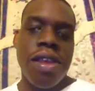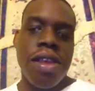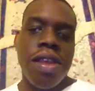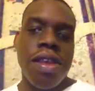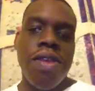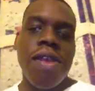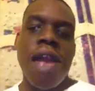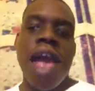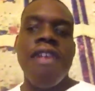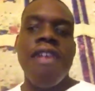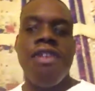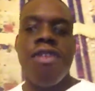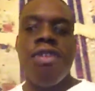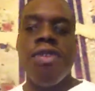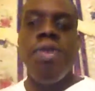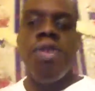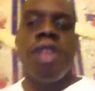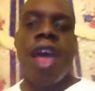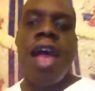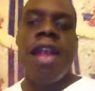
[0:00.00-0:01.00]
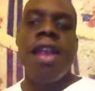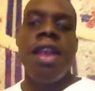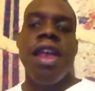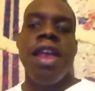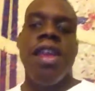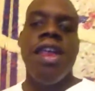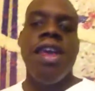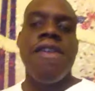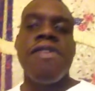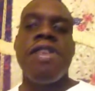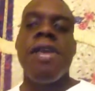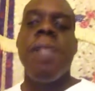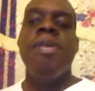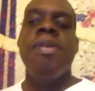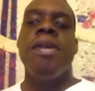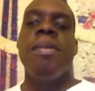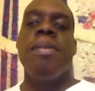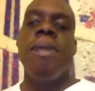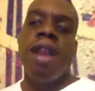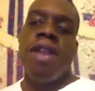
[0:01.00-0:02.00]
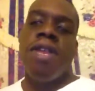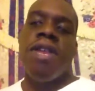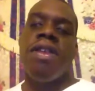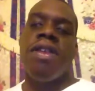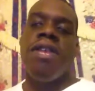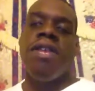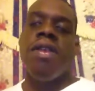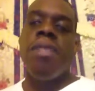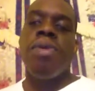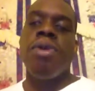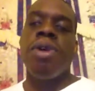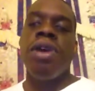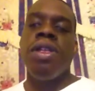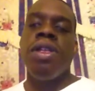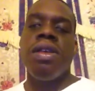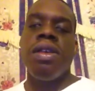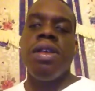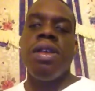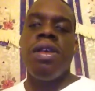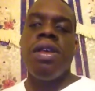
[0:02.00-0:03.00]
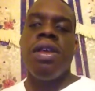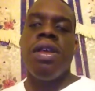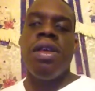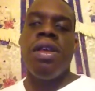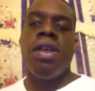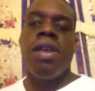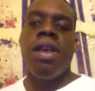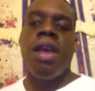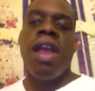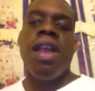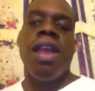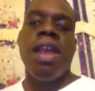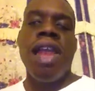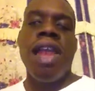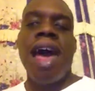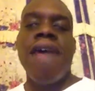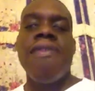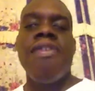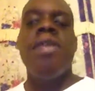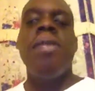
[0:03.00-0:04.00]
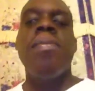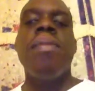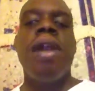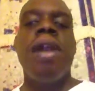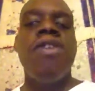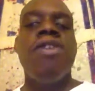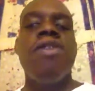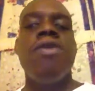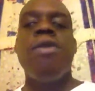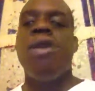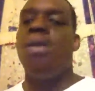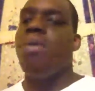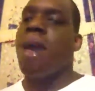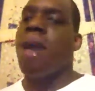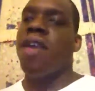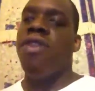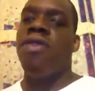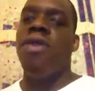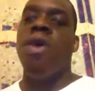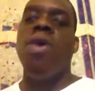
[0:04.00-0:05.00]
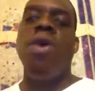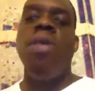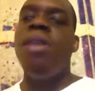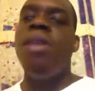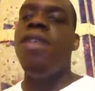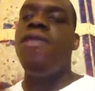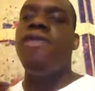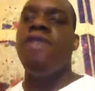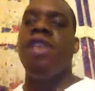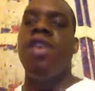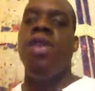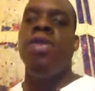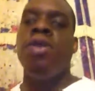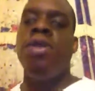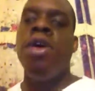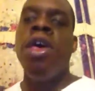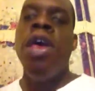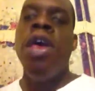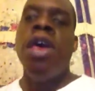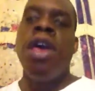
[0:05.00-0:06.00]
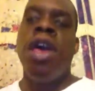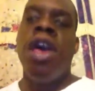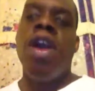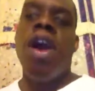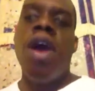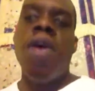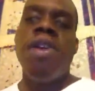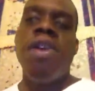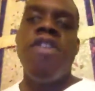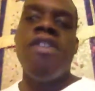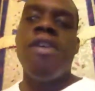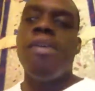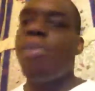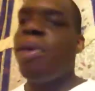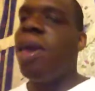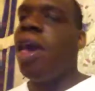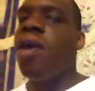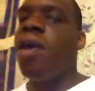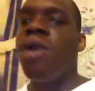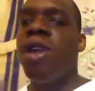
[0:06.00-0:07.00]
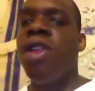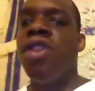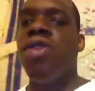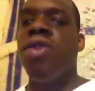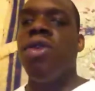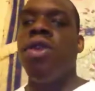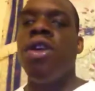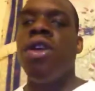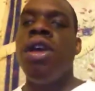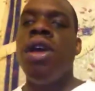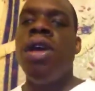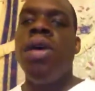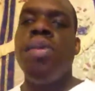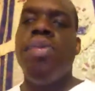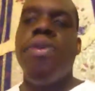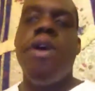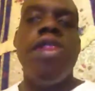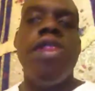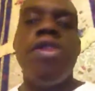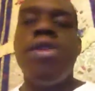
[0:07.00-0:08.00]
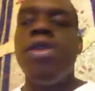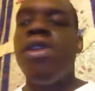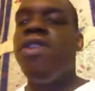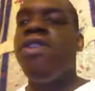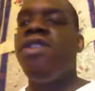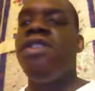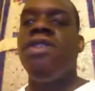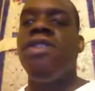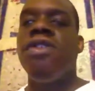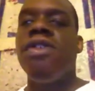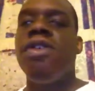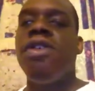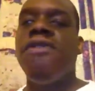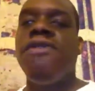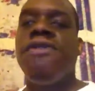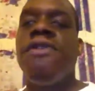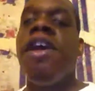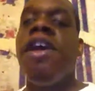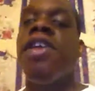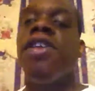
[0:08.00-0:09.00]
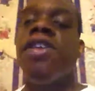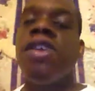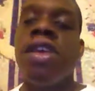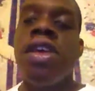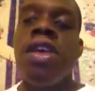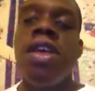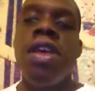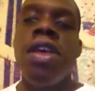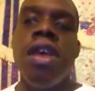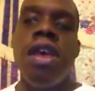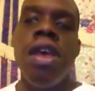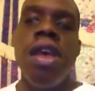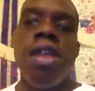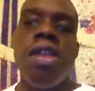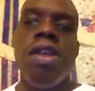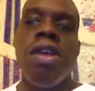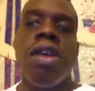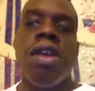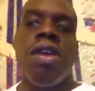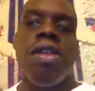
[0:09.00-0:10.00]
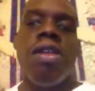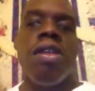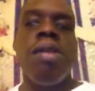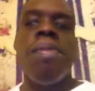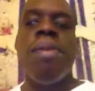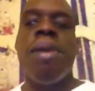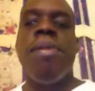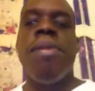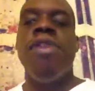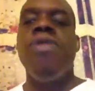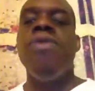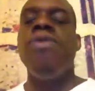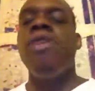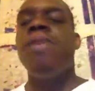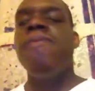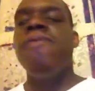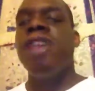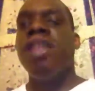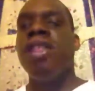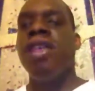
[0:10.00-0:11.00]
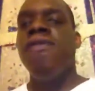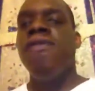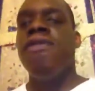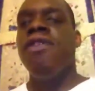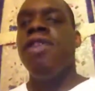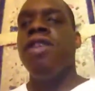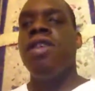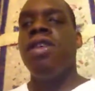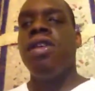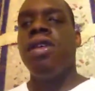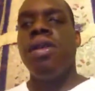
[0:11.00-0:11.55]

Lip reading: So as you do that, it gives them somebody to disappoint, and they'll have somebody to run back to. I hope this video encouraged a parent or brother or sister or friend to maybe do something different